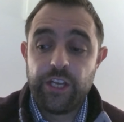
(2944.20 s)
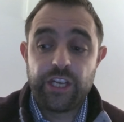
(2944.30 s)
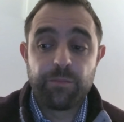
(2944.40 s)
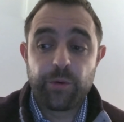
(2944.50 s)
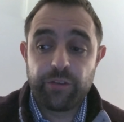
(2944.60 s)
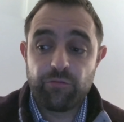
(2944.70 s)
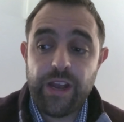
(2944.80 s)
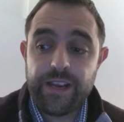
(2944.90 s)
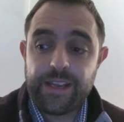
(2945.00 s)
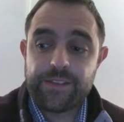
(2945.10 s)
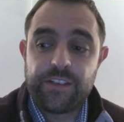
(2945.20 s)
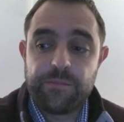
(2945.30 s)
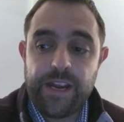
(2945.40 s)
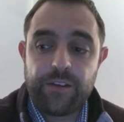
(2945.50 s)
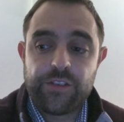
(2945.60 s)
you can put it right next to the
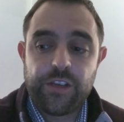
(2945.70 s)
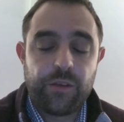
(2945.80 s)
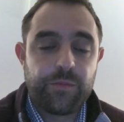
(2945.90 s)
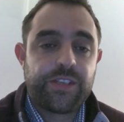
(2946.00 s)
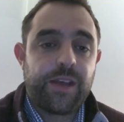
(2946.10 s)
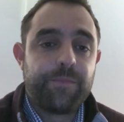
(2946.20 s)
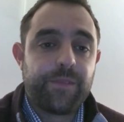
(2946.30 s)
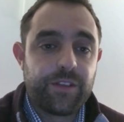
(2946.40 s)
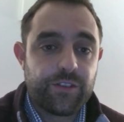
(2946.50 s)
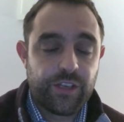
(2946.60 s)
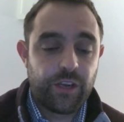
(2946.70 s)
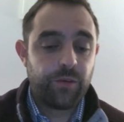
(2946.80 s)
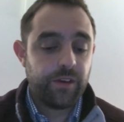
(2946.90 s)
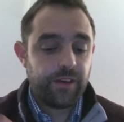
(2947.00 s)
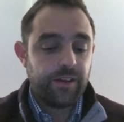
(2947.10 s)
microscope stem, so
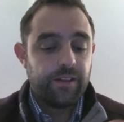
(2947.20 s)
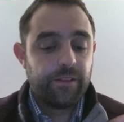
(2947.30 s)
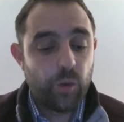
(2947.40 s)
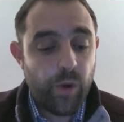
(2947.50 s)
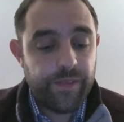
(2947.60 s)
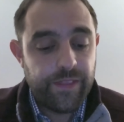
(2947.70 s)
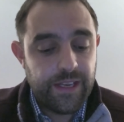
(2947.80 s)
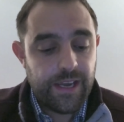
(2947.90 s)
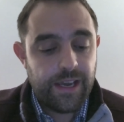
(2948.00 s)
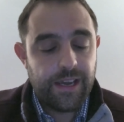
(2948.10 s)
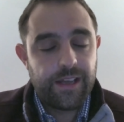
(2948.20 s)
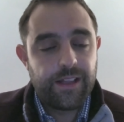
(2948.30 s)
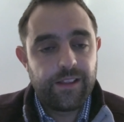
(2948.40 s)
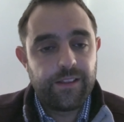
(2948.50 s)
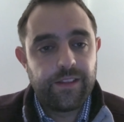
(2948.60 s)
that when the
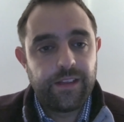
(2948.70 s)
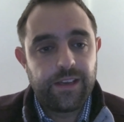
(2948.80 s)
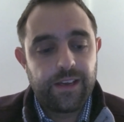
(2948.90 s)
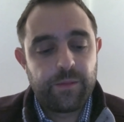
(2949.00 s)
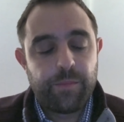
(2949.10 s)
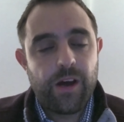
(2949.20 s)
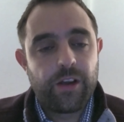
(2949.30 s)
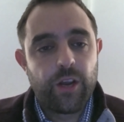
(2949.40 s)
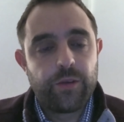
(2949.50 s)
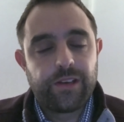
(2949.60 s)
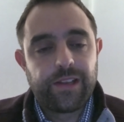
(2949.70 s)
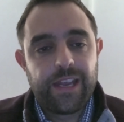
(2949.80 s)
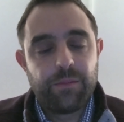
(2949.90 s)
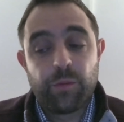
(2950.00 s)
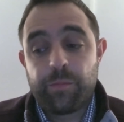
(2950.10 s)
barcoded
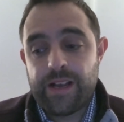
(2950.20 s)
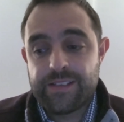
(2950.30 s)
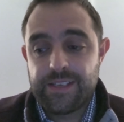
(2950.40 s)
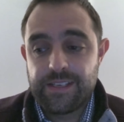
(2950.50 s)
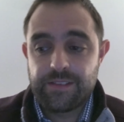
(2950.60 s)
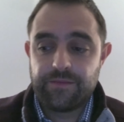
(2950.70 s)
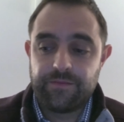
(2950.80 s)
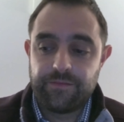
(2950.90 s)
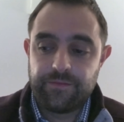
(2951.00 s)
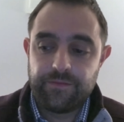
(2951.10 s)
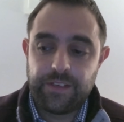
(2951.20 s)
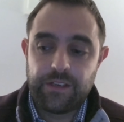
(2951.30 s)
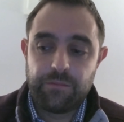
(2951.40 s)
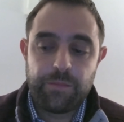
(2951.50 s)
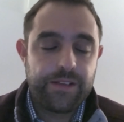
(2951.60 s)
label passes
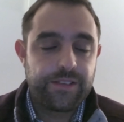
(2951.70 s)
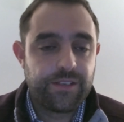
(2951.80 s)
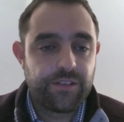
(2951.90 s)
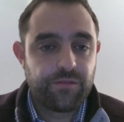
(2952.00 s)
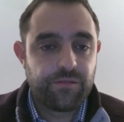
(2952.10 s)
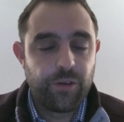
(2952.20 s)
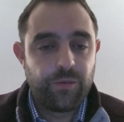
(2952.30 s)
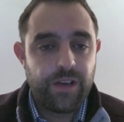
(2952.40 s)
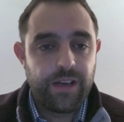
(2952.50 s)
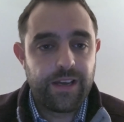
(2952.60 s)
through